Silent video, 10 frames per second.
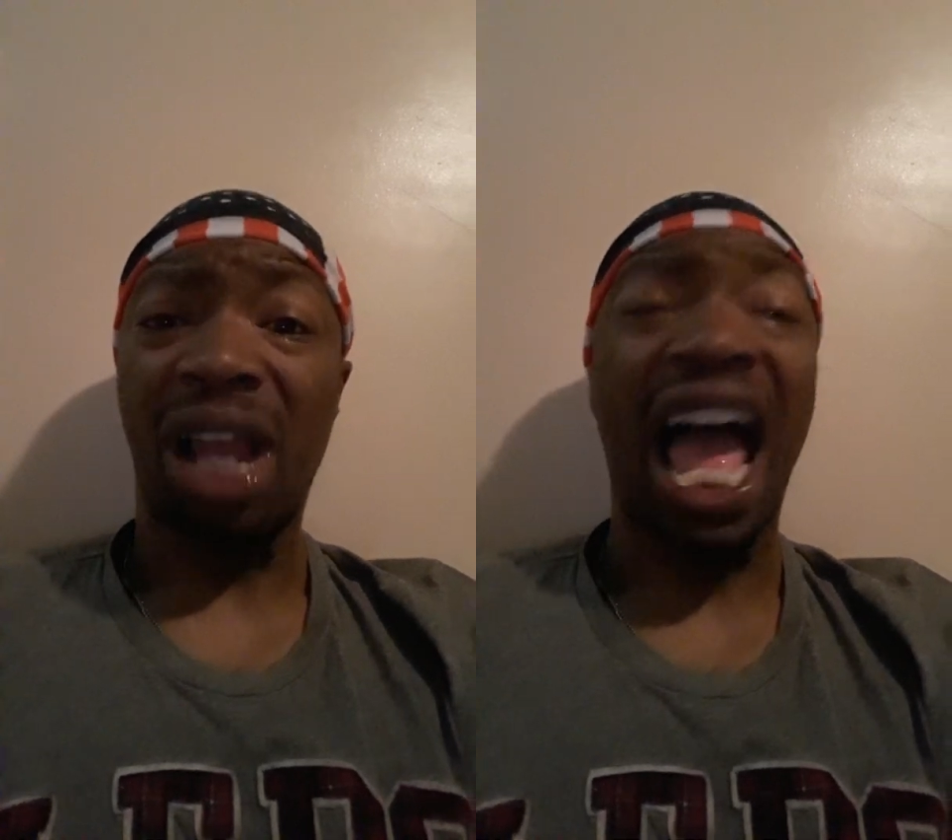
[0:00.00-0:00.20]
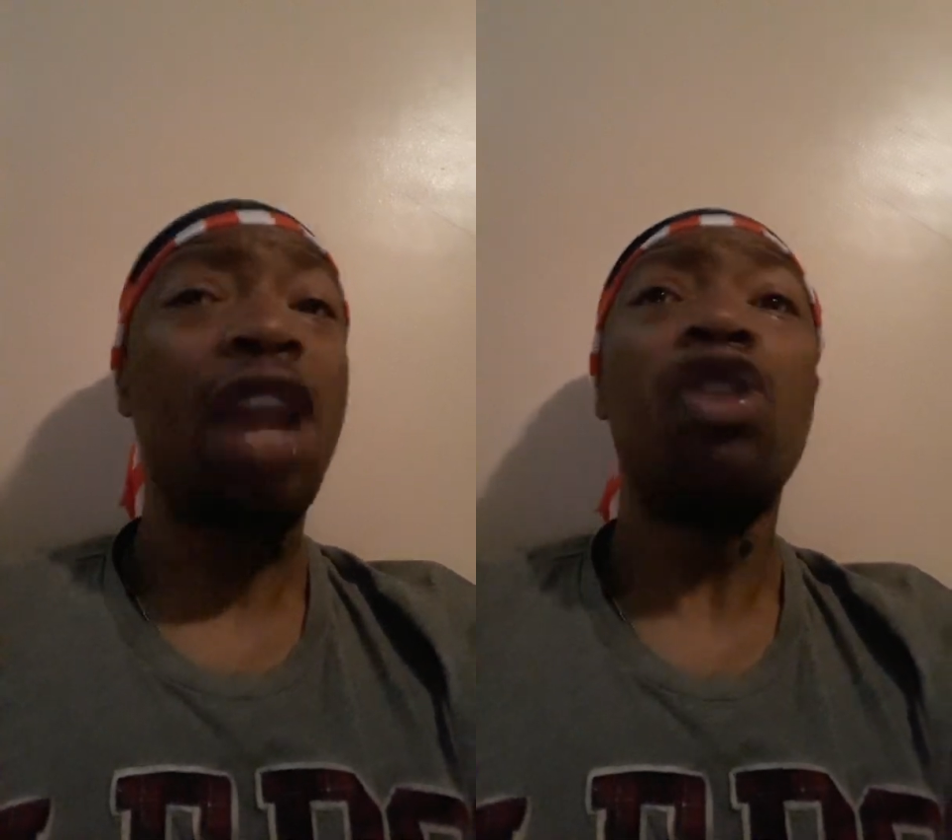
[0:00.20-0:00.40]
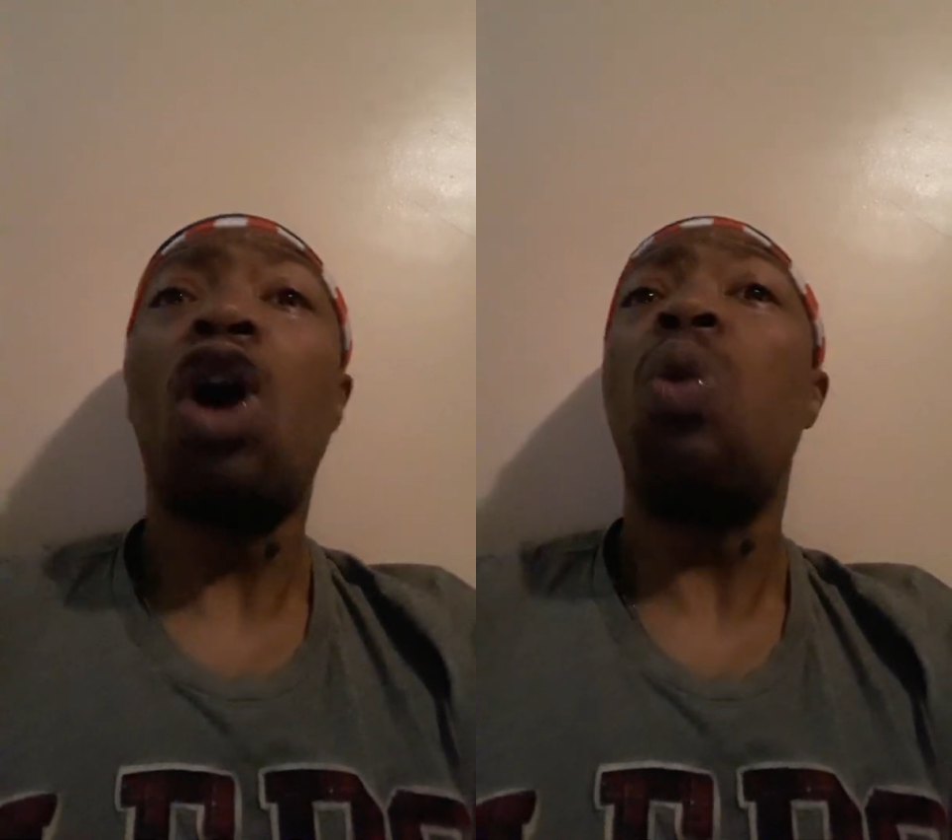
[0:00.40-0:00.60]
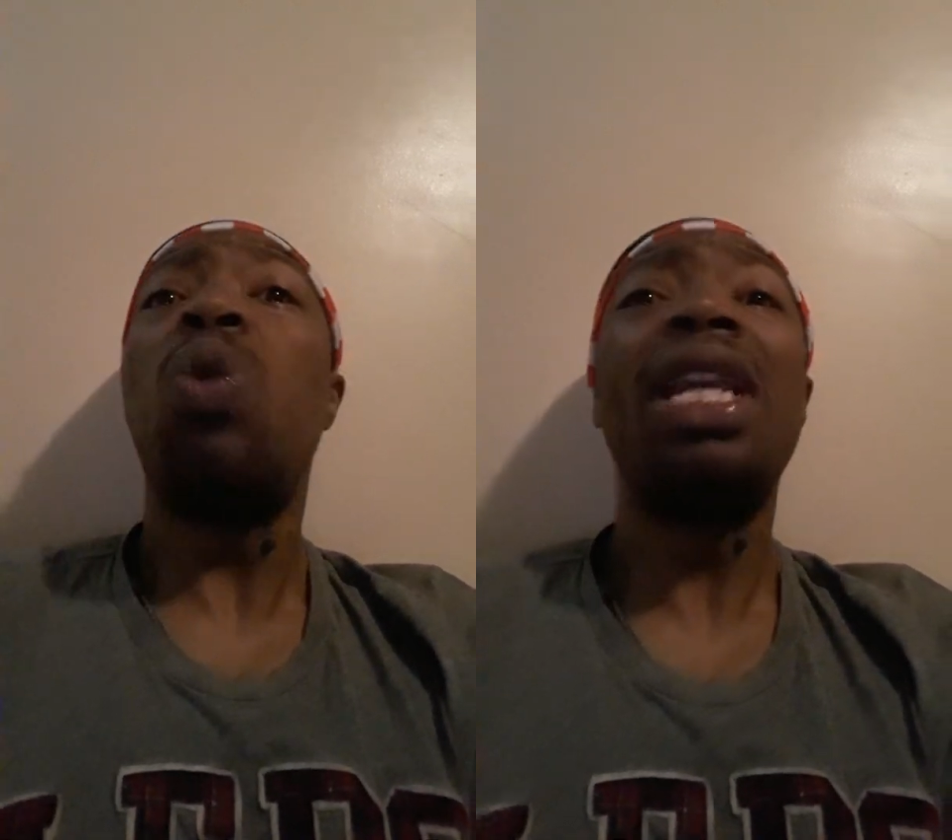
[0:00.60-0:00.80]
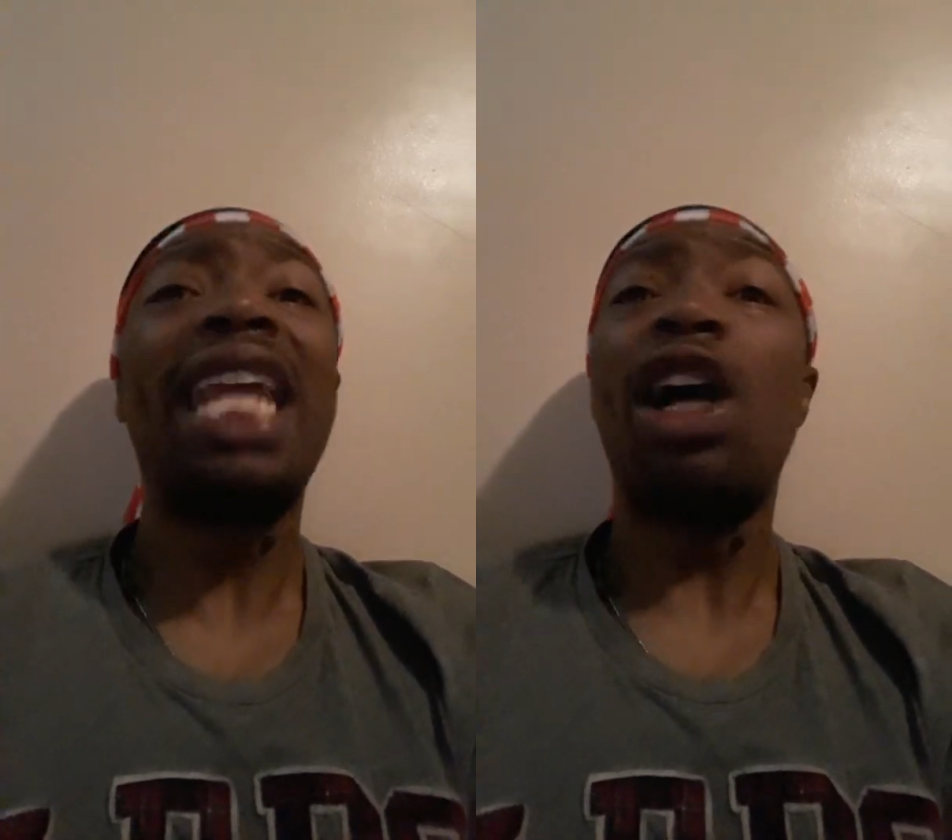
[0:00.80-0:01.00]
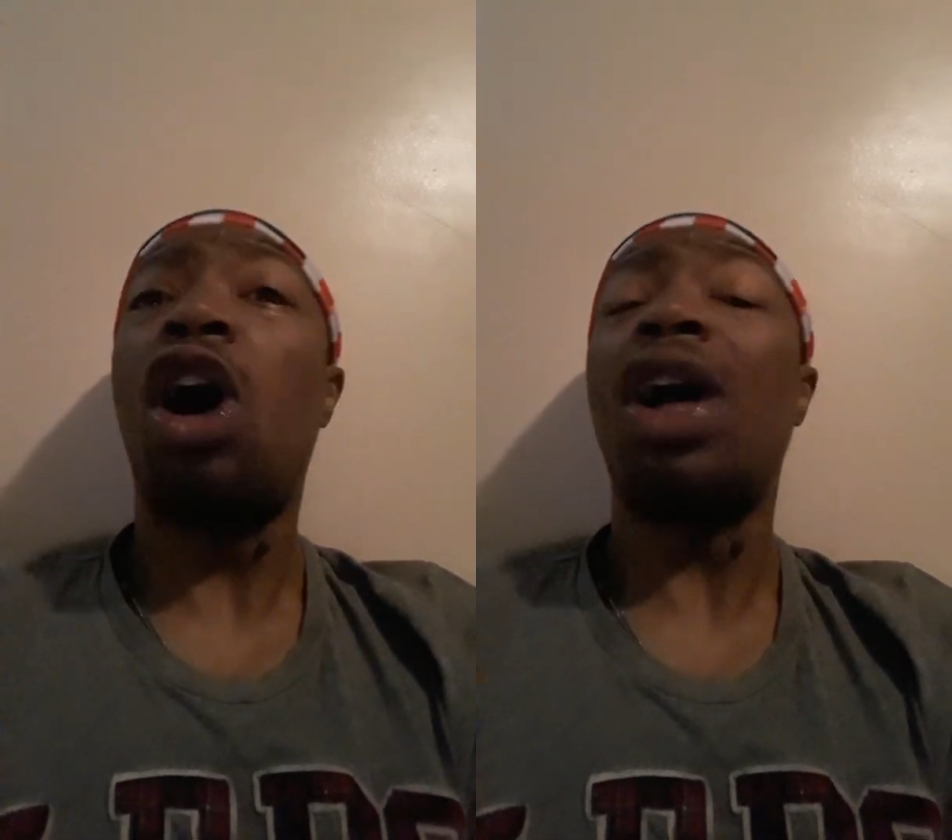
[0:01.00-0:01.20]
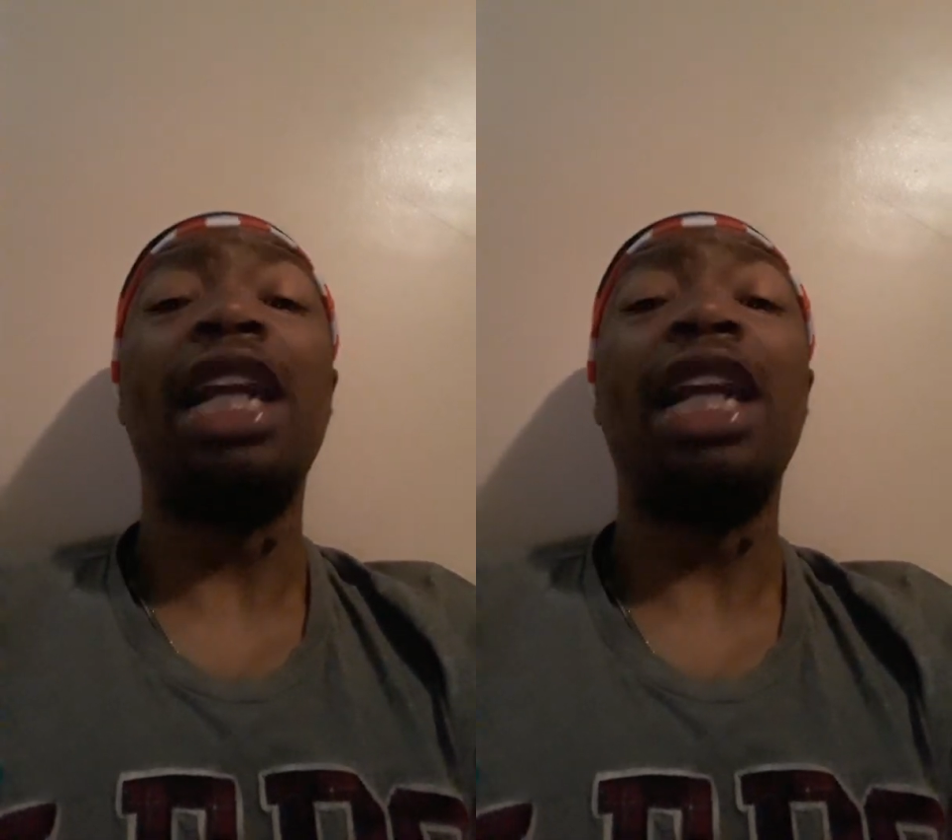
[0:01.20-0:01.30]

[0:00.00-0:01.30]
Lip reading: I don't know what they are. They're